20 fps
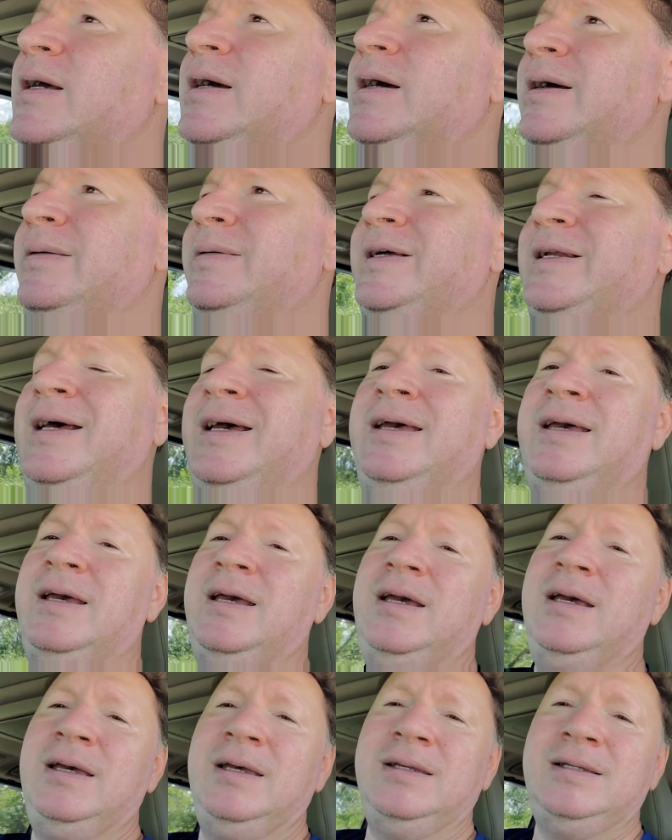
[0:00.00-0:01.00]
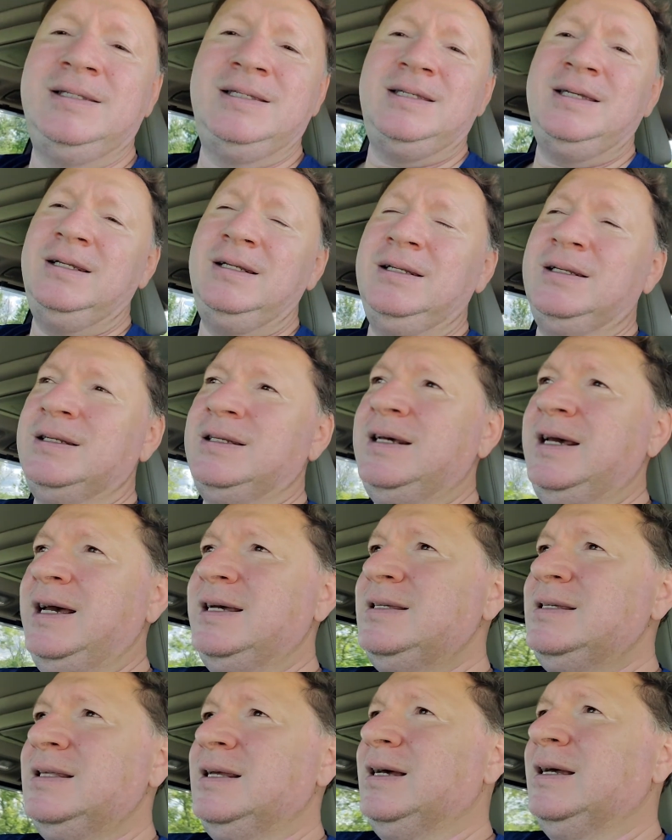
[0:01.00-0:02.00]
I mean, I sit in
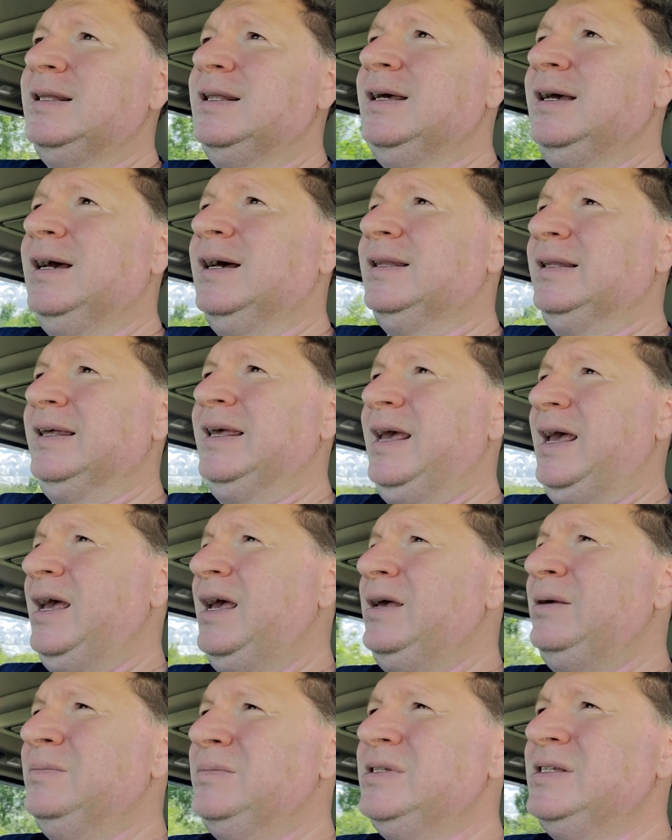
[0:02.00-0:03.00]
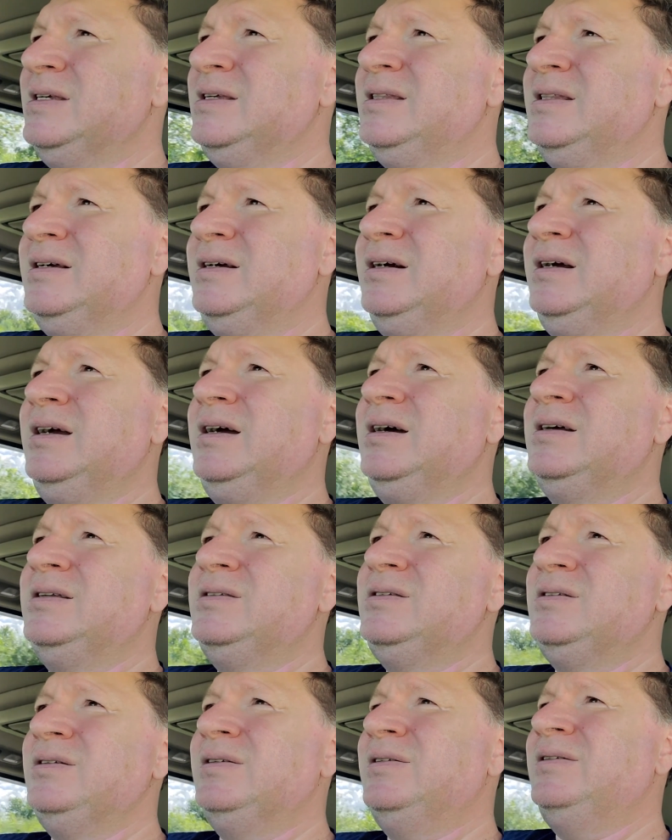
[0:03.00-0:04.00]
Tesla and they got games in their
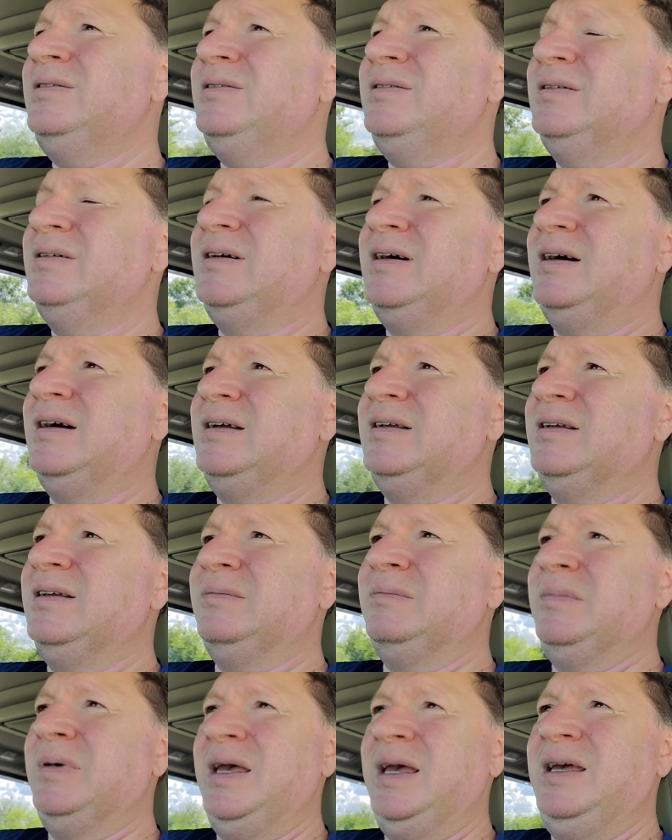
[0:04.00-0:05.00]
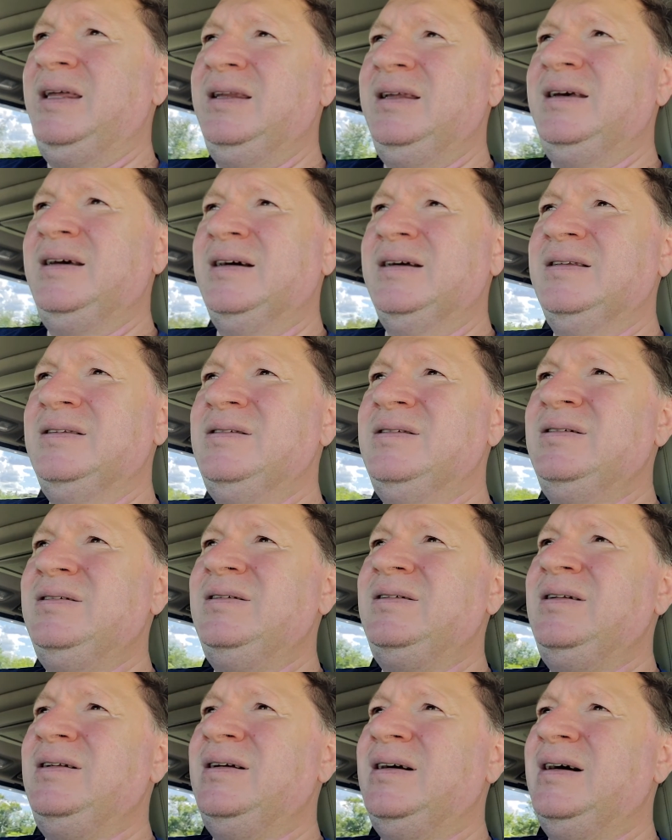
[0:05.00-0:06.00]
console, on the main
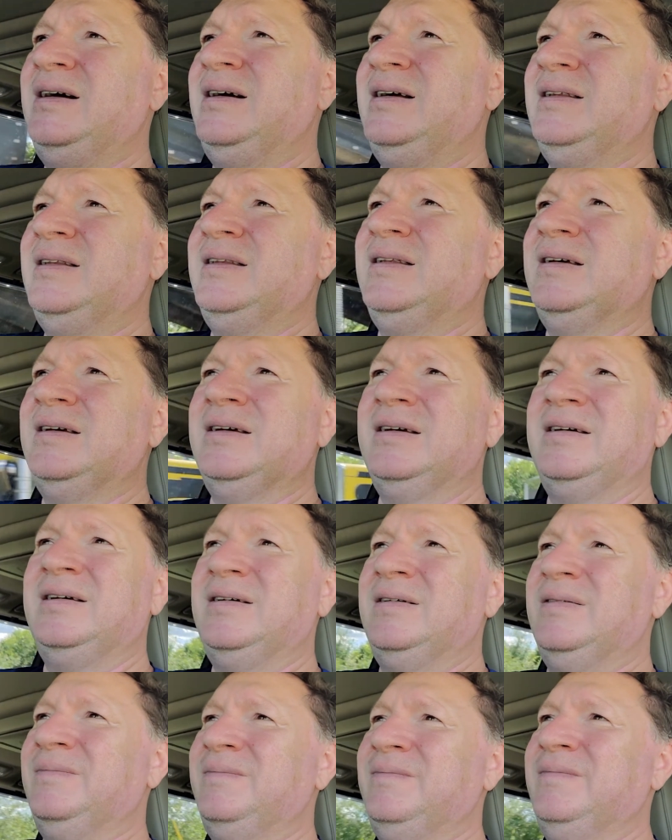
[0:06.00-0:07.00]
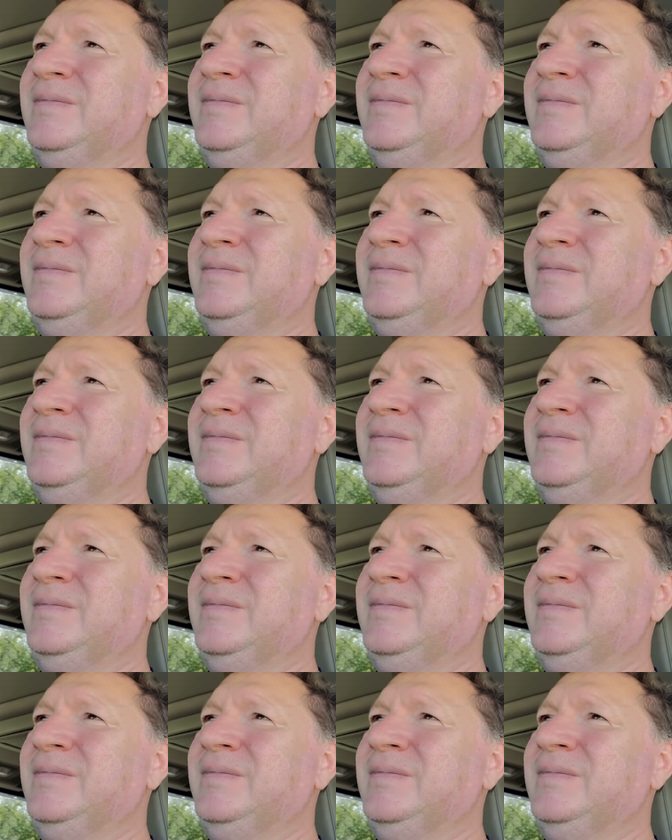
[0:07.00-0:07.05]
console, on. Uh,